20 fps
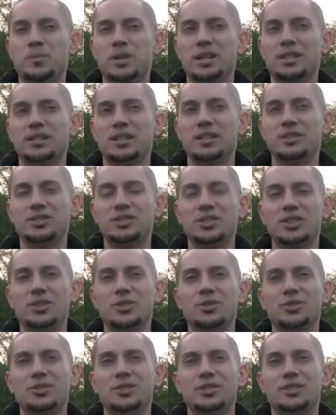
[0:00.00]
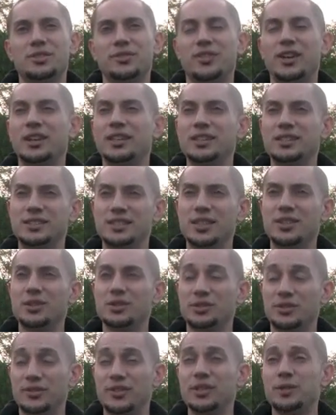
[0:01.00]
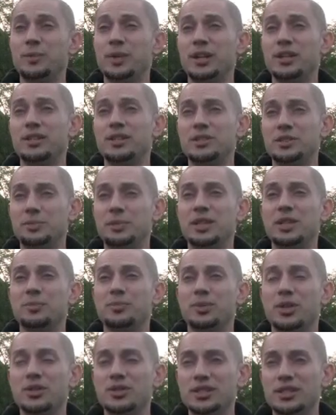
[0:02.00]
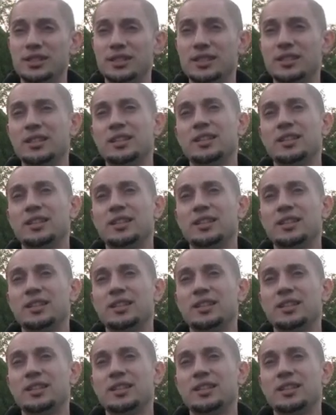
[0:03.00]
And so to finally see those fear barriers being broken,